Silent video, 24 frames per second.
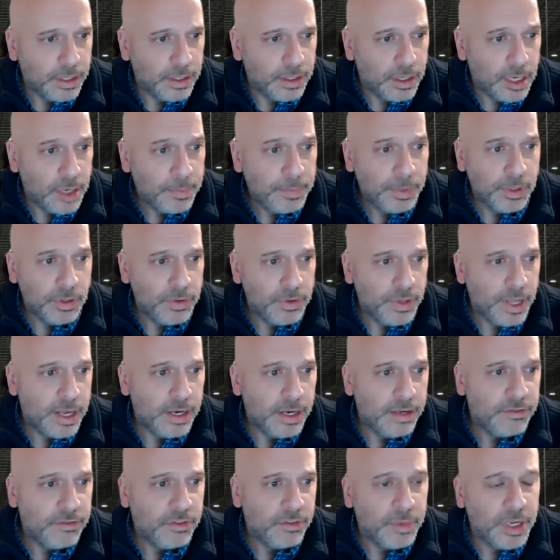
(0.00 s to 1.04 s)
upload that
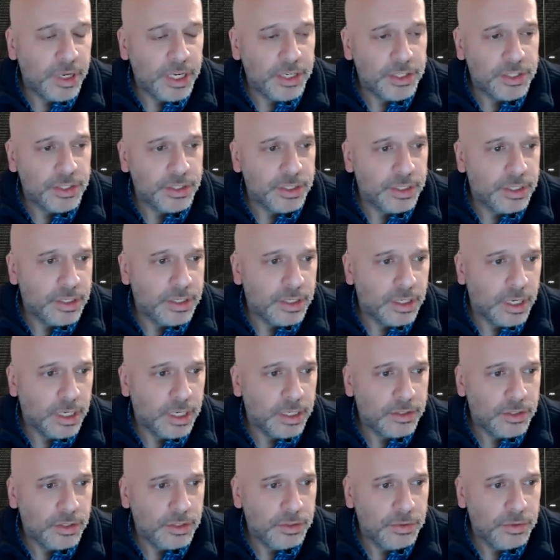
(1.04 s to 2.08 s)
information
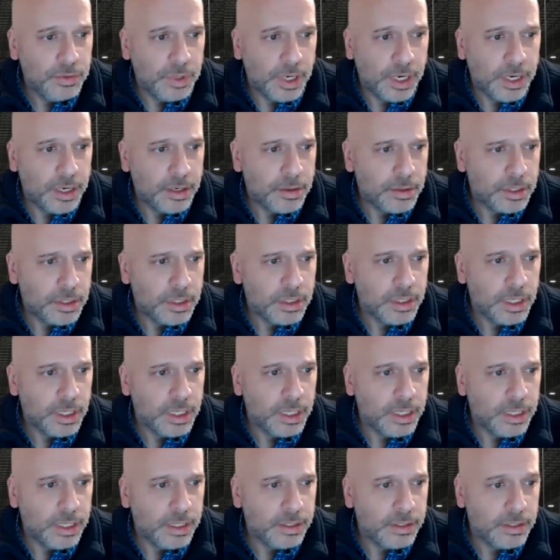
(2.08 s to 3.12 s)
to
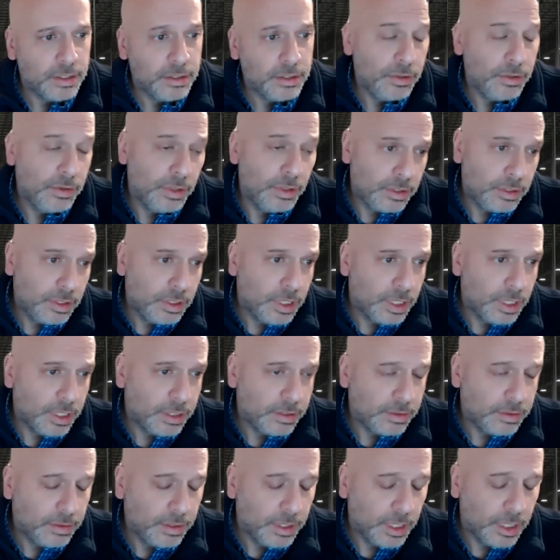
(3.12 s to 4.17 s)

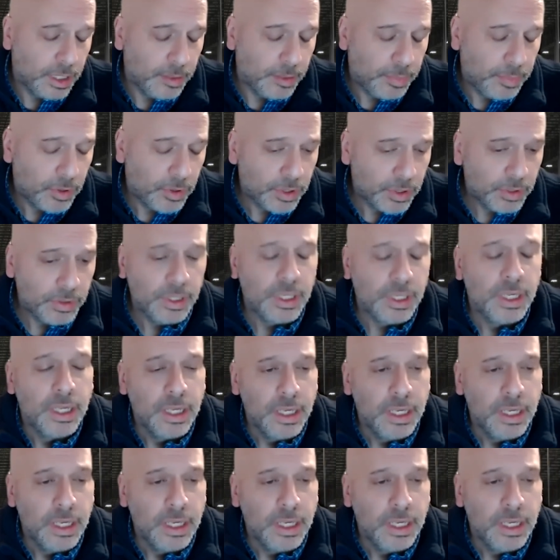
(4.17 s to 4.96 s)
the portal,